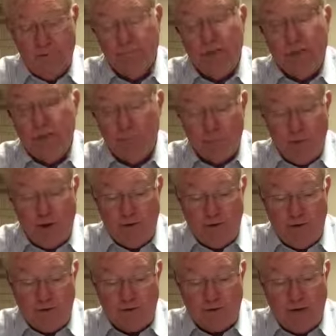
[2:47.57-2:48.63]
Dr. Rutter
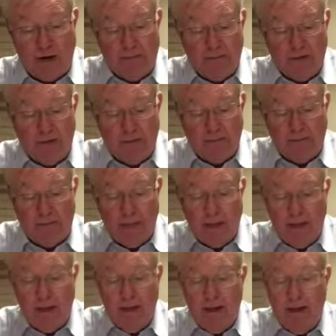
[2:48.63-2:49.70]
describes it
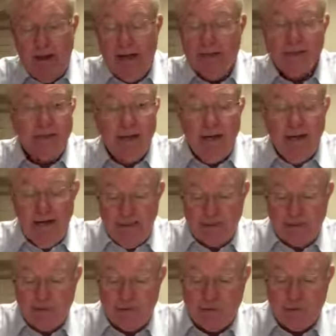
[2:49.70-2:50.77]
as any
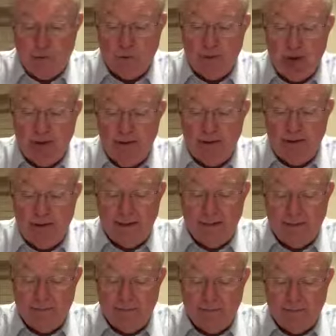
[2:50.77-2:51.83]
sexual
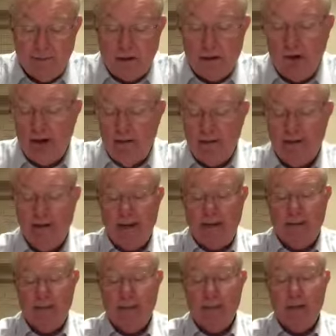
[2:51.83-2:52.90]
contact
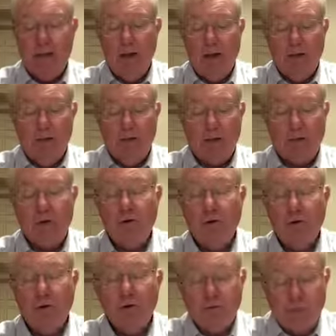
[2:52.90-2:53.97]
that
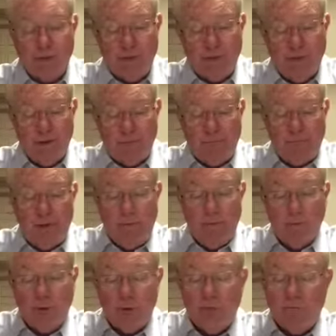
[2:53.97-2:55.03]
occurs within the
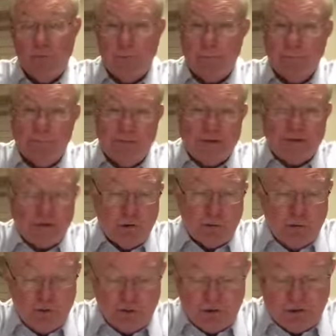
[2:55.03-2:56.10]
framework of a professional
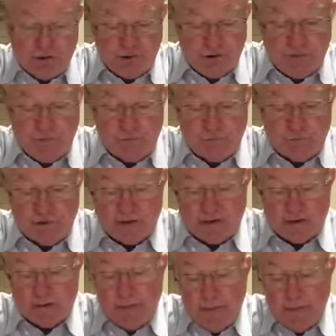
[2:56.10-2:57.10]
relationship of trust.